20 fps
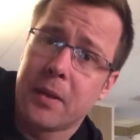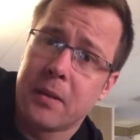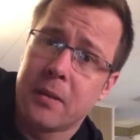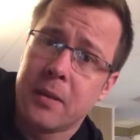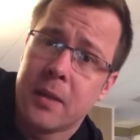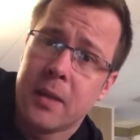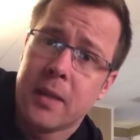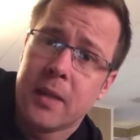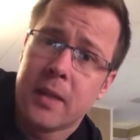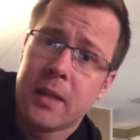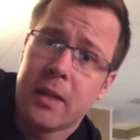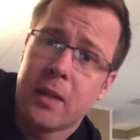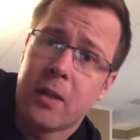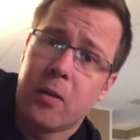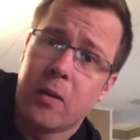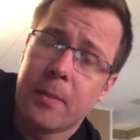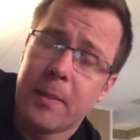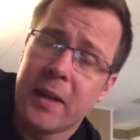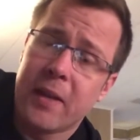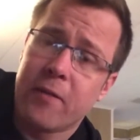And, you
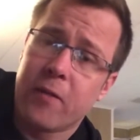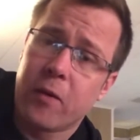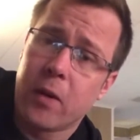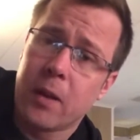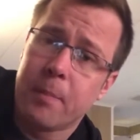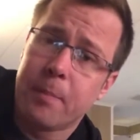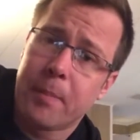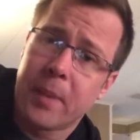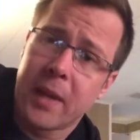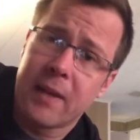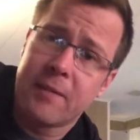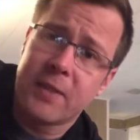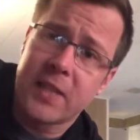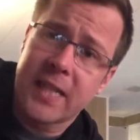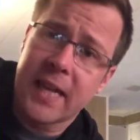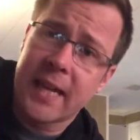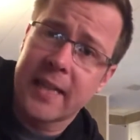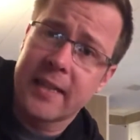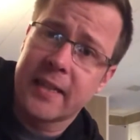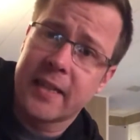know, it made for a bit of a
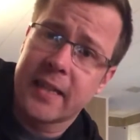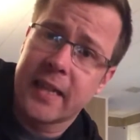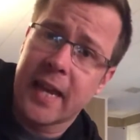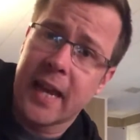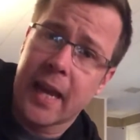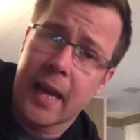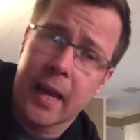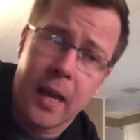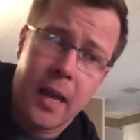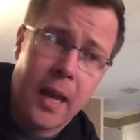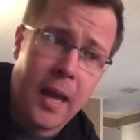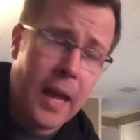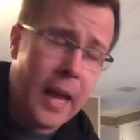tense day.